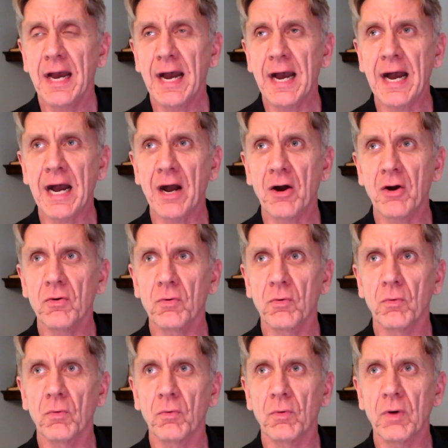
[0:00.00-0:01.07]
how
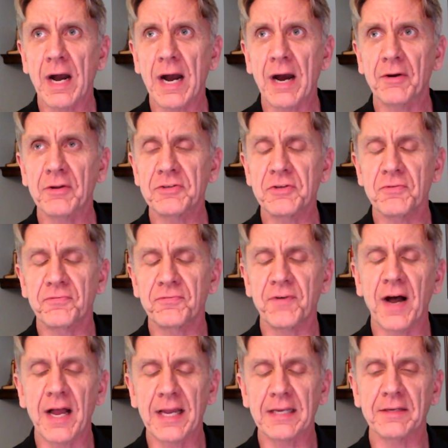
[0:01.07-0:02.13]
how did you
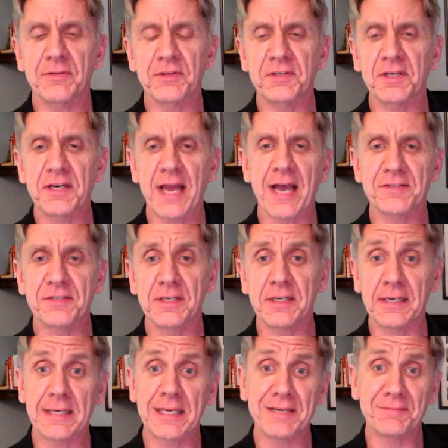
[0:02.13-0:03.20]
find the
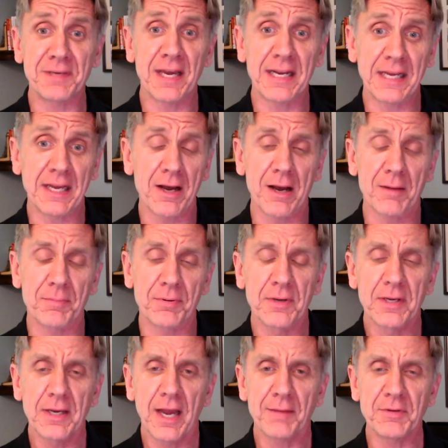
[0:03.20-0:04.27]
tenacity to keep getting up?
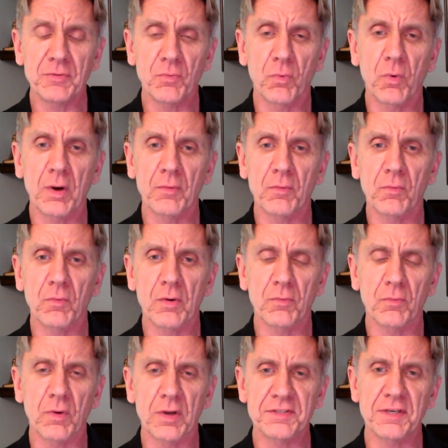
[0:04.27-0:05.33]
I mean, what
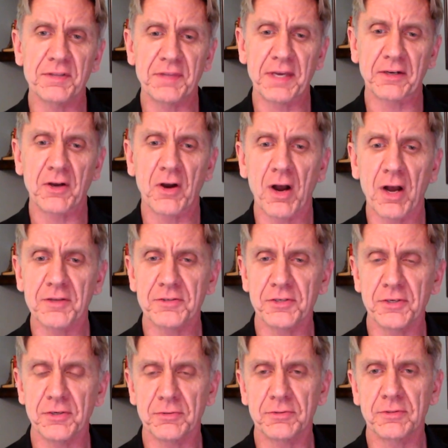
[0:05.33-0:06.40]
was it that
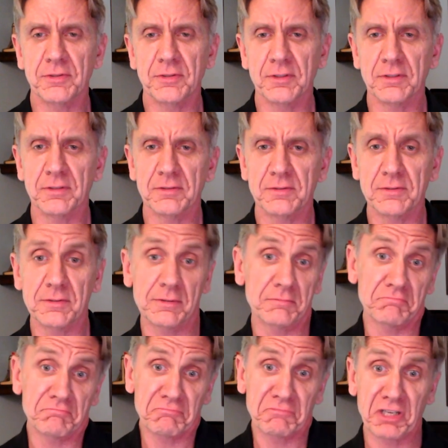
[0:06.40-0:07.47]
caused you to
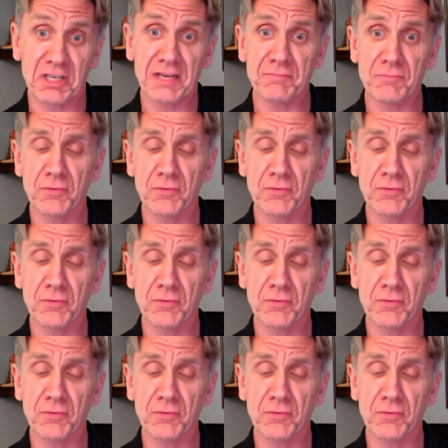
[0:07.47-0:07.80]
keep